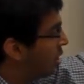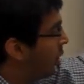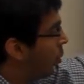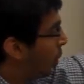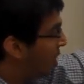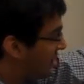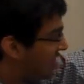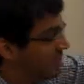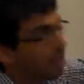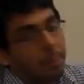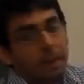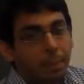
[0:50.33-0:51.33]
which is the
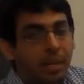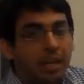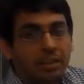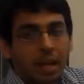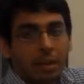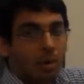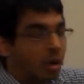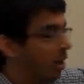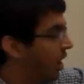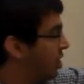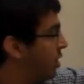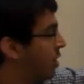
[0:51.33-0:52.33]
BPSK
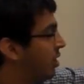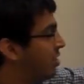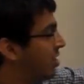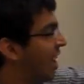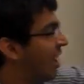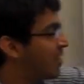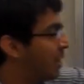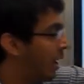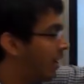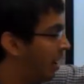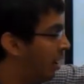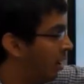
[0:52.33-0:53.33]
modulation in this case, and
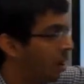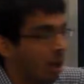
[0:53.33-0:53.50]
then